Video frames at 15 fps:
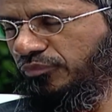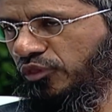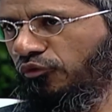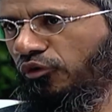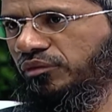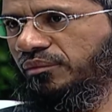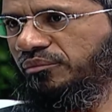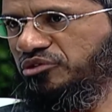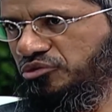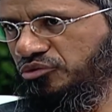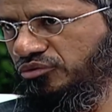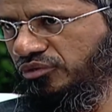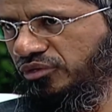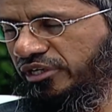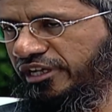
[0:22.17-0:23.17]
volume number 2,
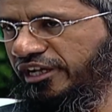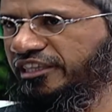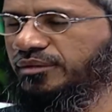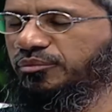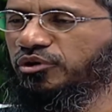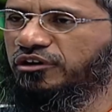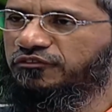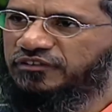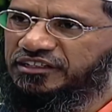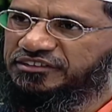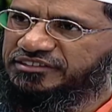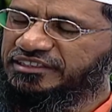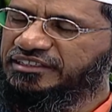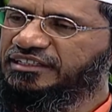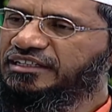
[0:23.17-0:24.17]
in the book of
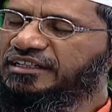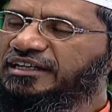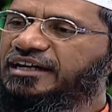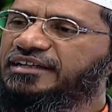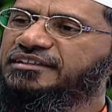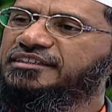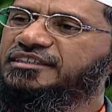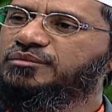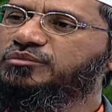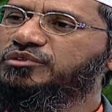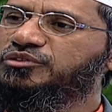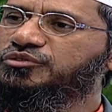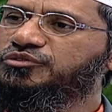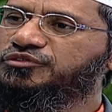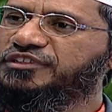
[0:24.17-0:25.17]
fasting, Hadith number
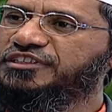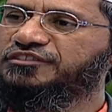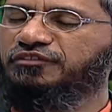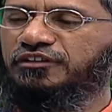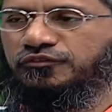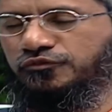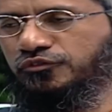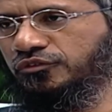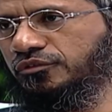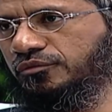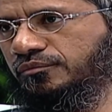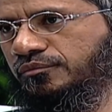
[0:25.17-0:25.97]
2614,